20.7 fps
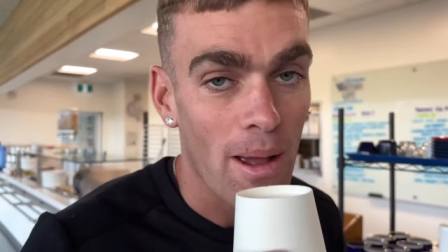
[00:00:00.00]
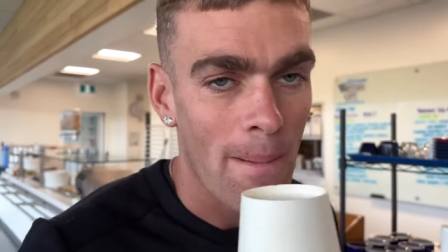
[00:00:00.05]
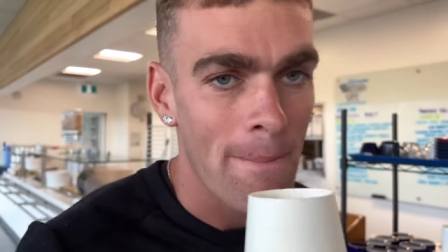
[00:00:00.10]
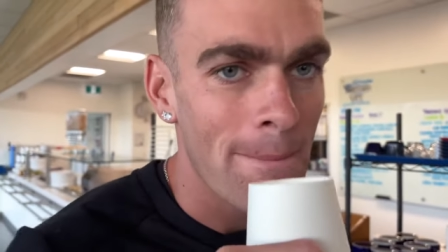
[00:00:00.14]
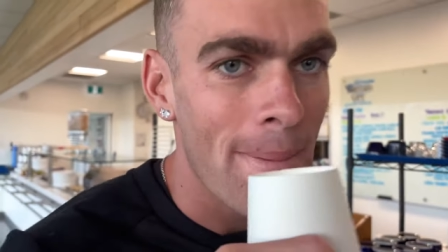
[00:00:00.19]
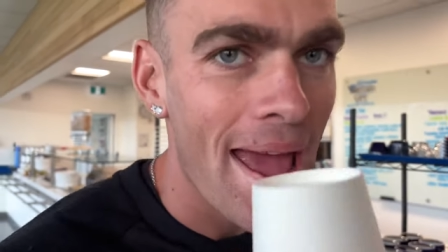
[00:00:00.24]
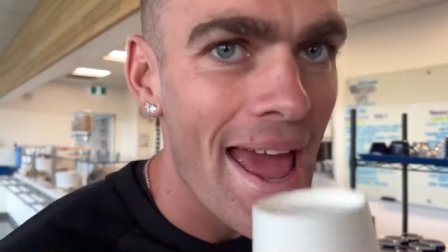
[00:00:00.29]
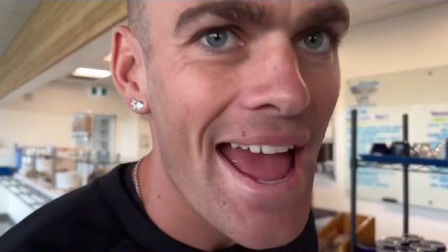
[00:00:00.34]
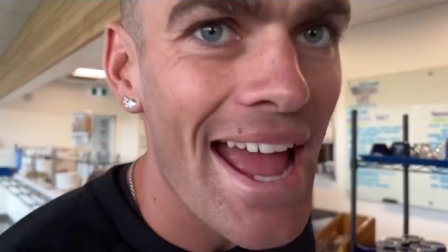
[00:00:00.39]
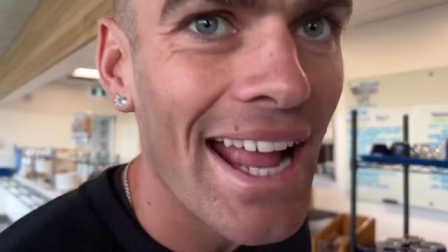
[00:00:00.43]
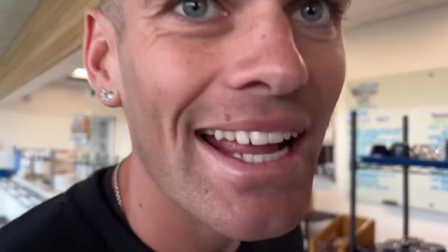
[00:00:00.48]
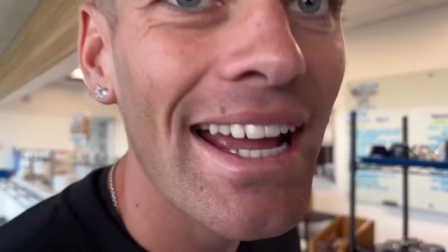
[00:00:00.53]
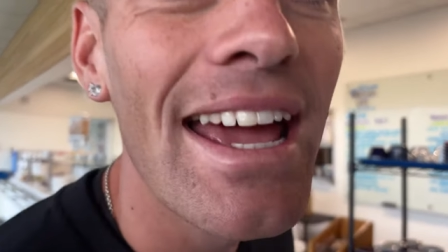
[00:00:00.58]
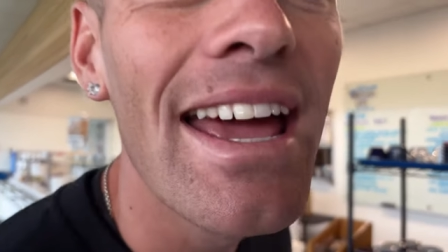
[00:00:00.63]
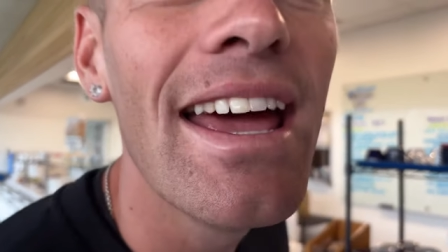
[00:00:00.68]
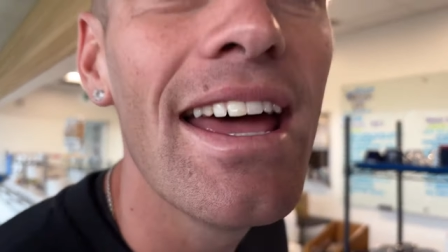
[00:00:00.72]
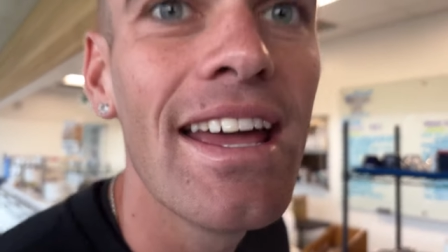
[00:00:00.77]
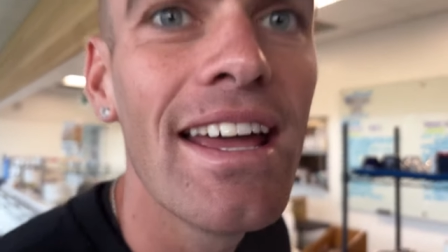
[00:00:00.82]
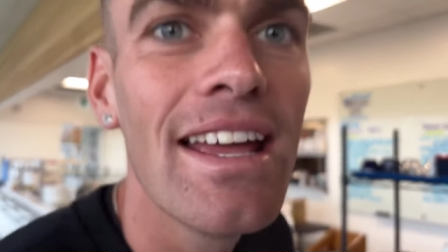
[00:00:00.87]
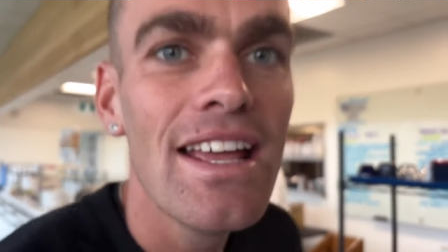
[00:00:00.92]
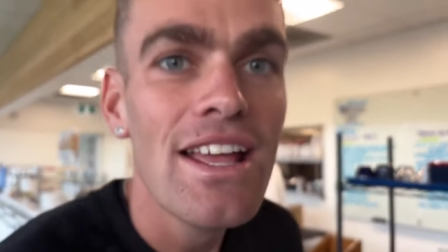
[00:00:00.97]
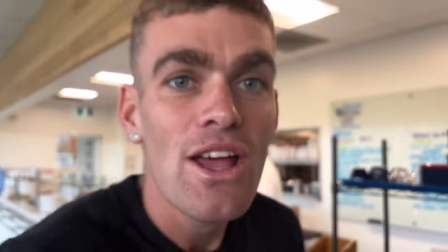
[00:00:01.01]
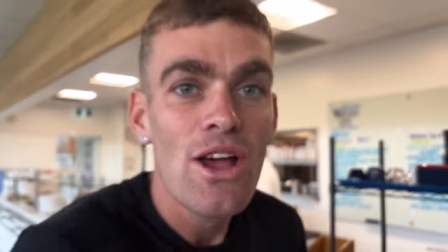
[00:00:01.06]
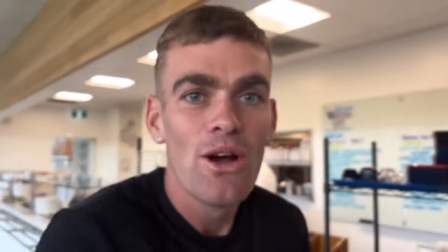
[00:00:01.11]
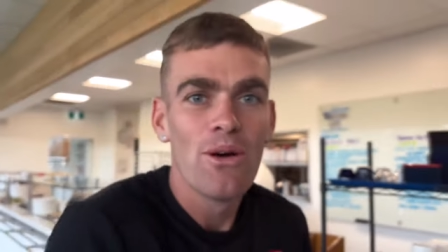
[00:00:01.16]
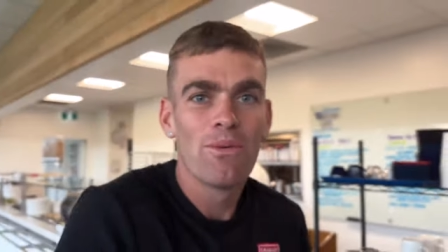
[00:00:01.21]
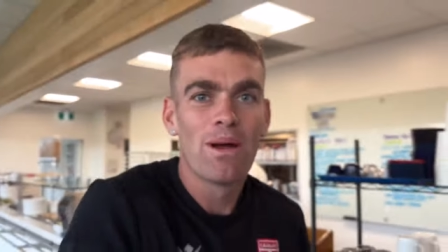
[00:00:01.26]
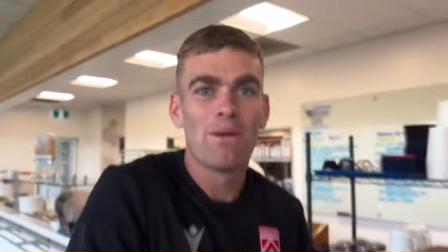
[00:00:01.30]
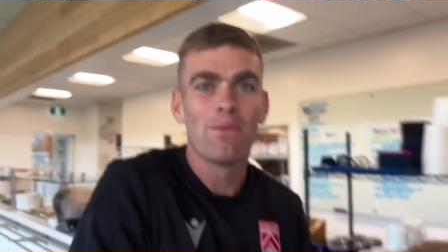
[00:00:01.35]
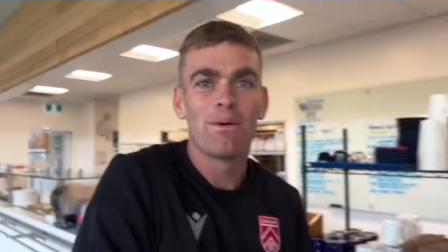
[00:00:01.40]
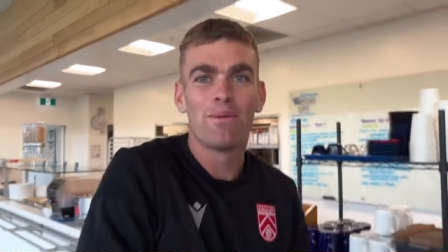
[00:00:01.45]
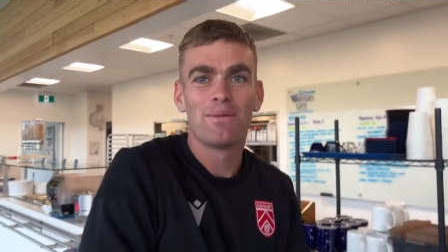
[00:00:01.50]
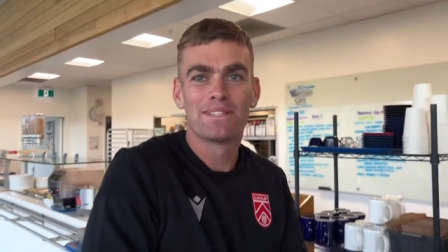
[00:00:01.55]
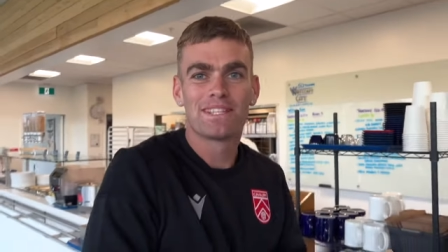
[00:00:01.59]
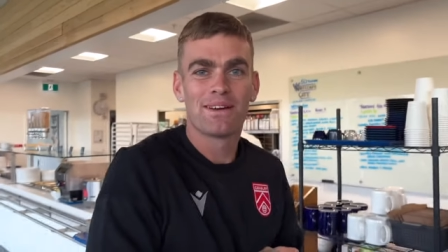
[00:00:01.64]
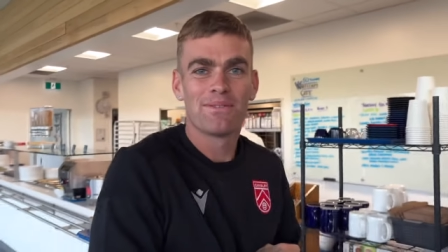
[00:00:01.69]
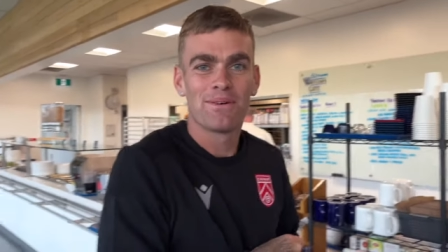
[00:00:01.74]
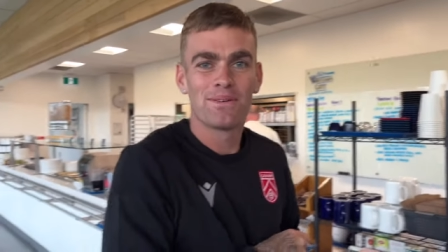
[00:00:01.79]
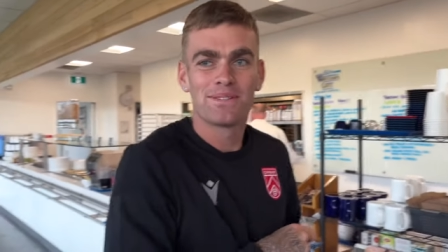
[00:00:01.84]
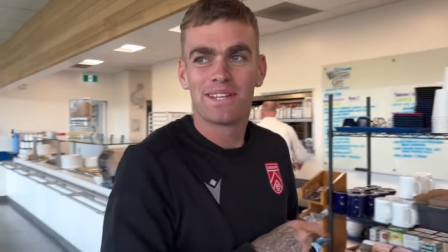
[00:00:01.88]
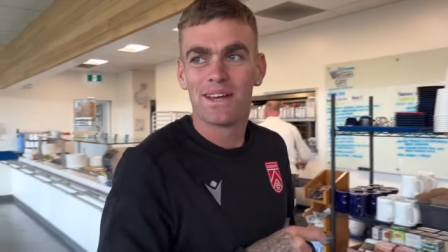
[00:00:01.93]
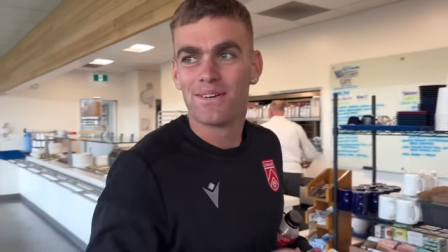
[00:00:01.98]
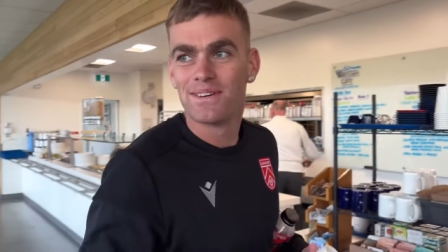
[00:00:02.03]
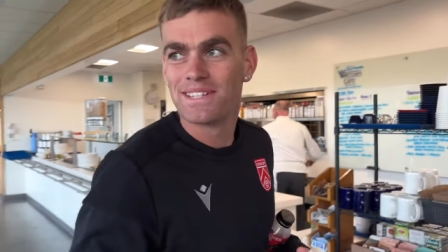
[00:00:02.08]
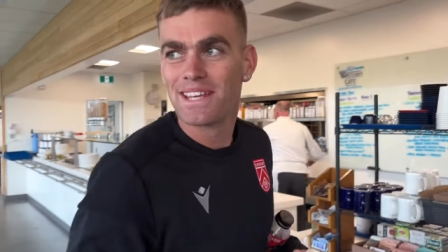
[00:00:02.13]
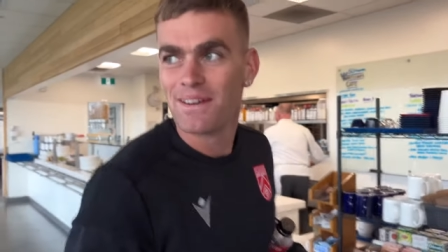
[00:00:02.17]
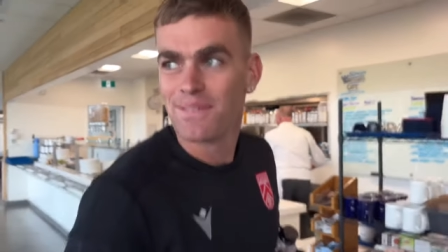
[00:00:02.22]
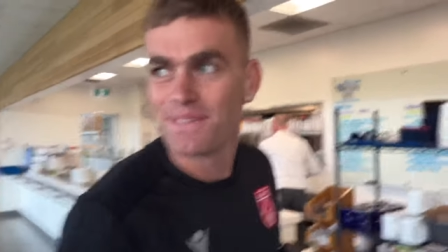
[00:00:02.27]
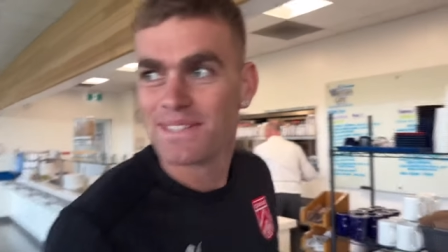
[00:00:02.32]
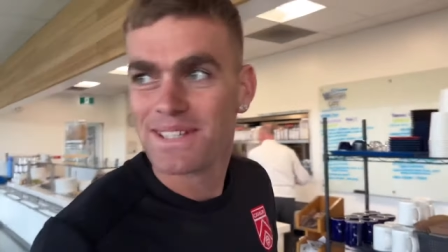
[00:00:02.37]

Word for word: I'm back. Wait, one more time, one more time, one